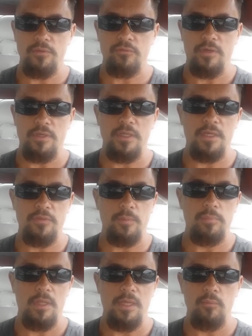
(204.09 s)
You're trying to cut the
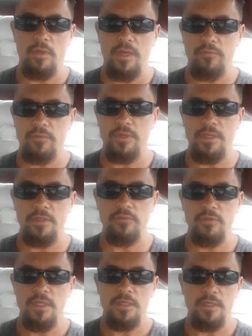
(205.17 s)
blood, whatever it
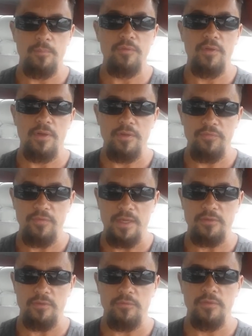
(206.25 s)
is, can be very
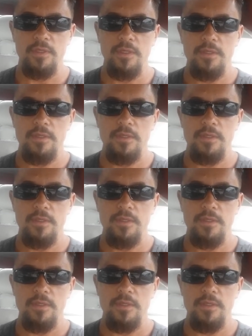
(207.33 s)
effective.